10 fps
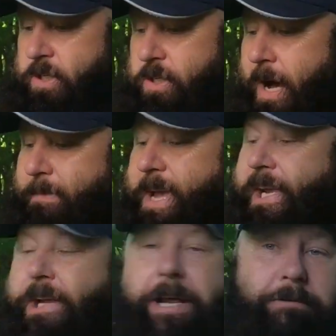stop
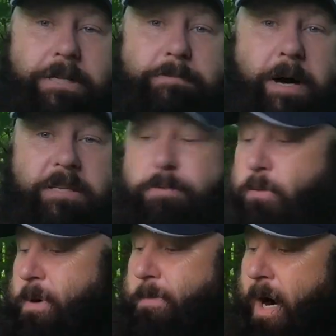making irresponsible
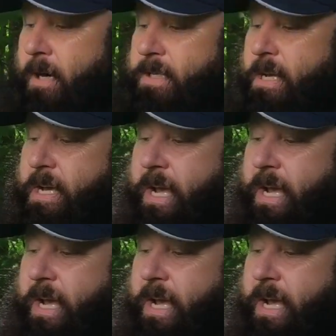remarks